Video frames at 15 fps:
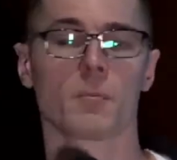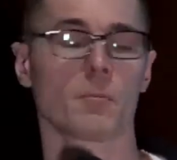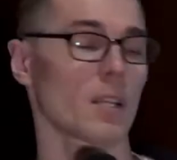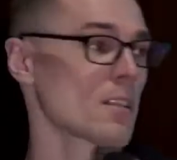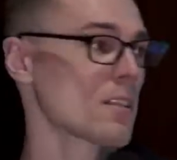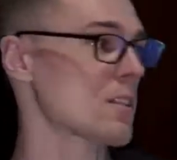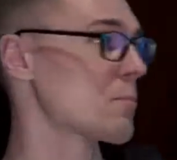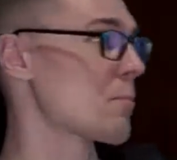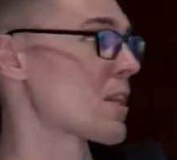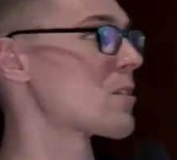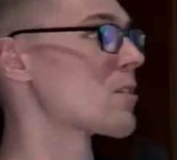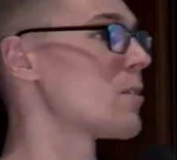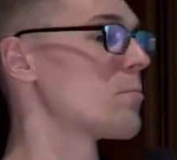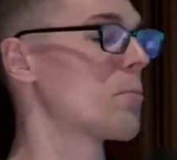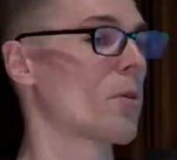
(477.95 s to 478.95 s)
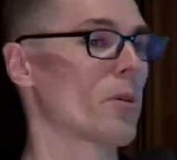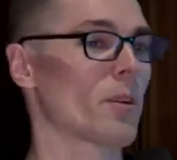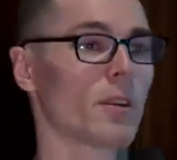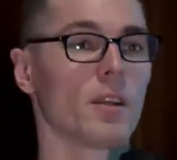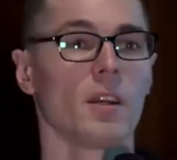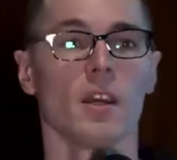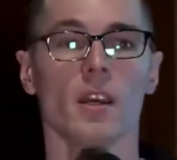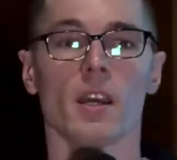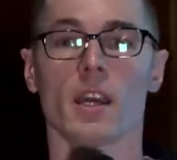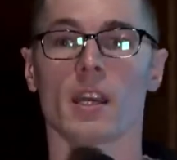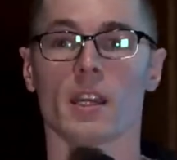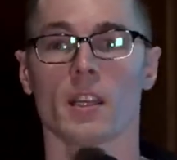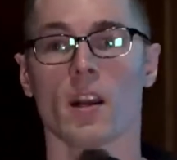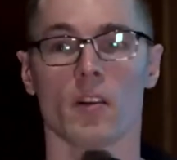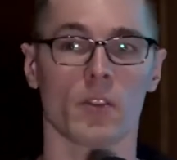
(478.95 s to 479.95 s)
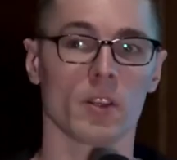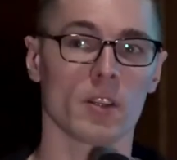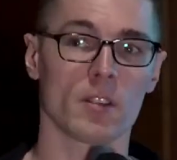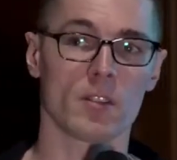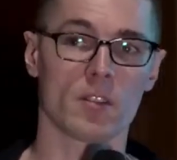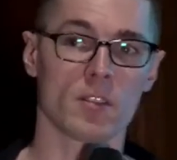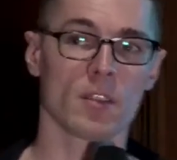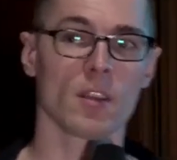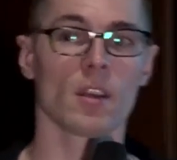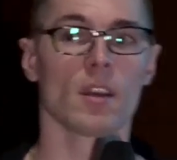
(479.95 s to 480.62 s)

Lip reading: but it's especially important in governance.